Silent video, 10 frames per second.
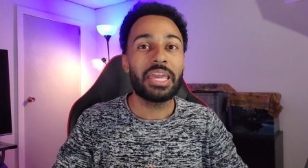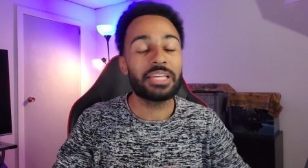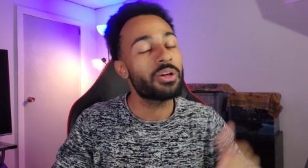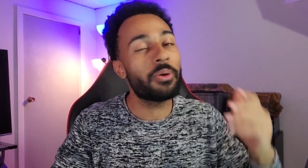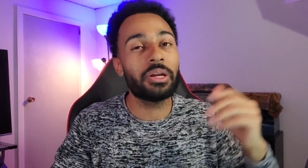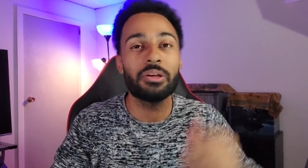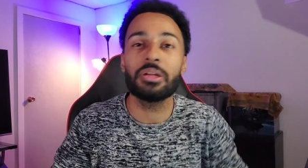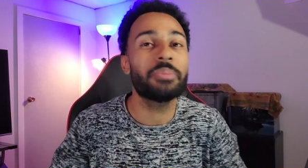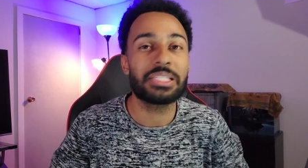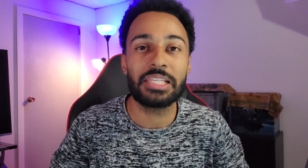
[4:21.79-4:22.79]
He's already
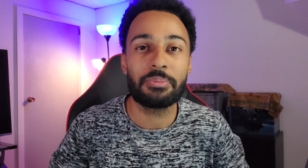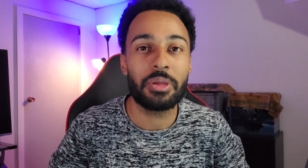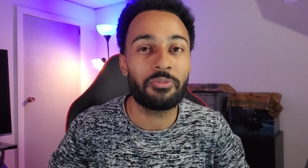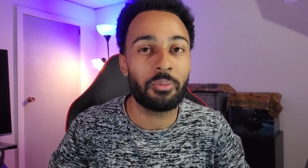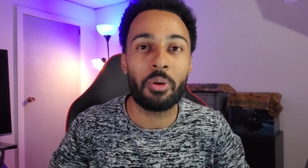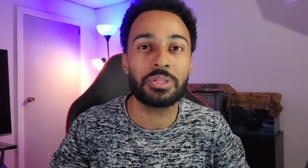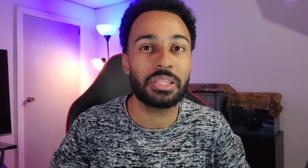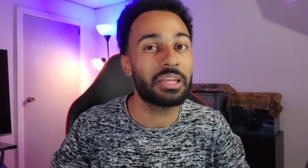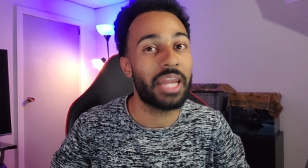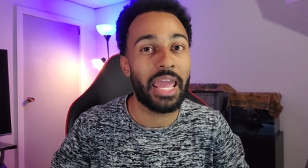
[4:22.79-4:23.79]
going to be sleeping for most
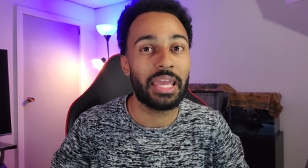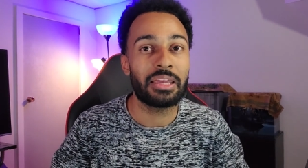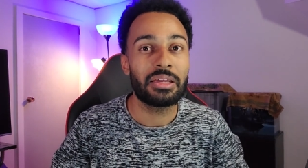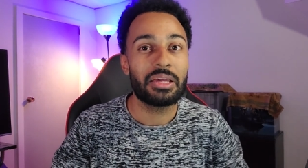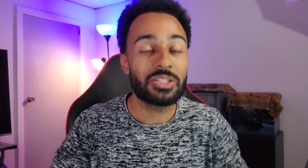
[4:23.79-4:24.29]
of the day.